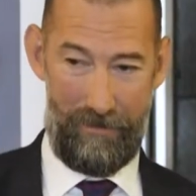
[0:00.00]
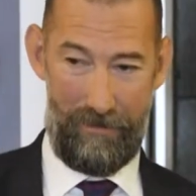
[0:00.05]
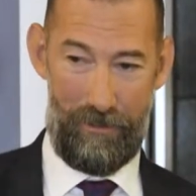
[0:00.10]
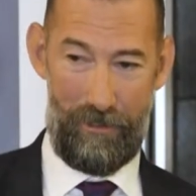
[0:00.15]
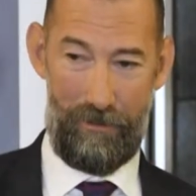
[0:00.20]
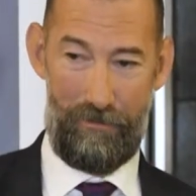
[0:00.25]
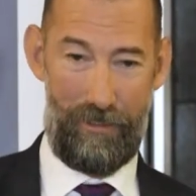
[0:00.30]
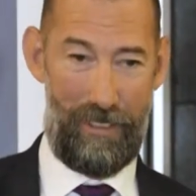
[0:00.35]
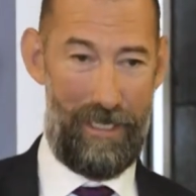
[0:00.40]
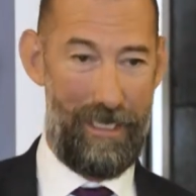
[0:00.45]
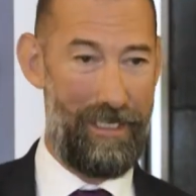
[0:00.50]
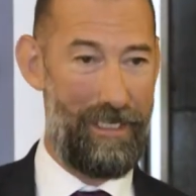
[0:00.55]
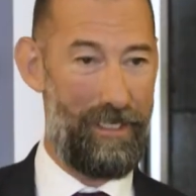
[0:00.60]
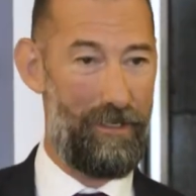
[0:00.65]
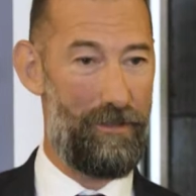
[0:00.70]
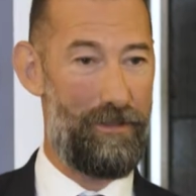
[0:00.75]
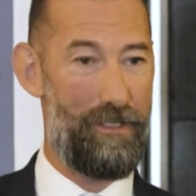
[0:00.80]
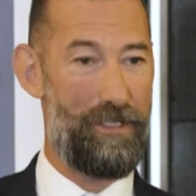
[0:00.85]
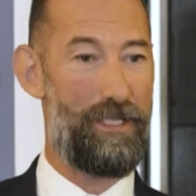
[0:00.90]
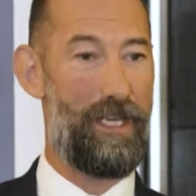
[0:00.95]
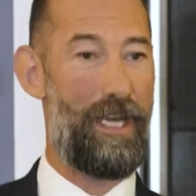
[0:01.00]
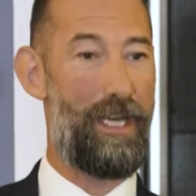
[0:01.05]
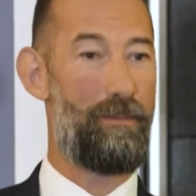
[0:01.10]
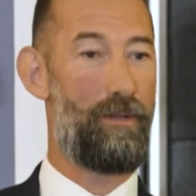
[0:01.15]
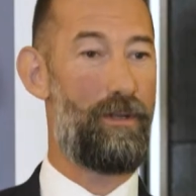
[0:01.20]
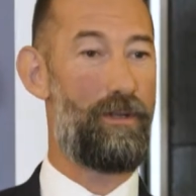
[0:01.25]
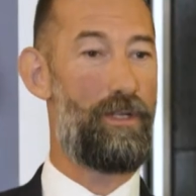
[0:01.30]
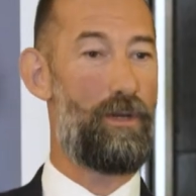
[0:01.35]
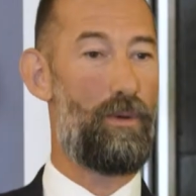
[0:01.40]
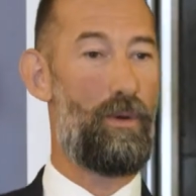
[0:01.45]
Duvalaki on the
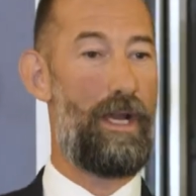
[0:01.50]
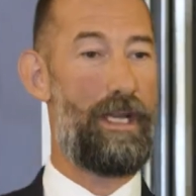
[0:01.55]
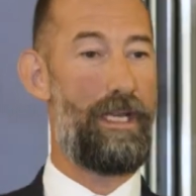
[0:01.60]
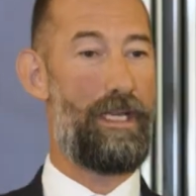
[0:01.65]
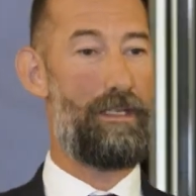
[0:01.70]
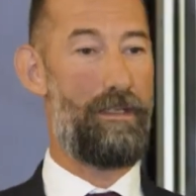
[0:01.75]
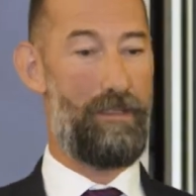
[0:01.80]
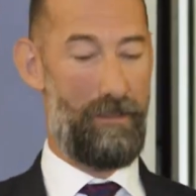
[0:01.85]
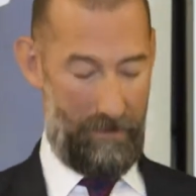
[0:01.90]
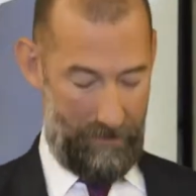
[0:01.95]
table on your way in.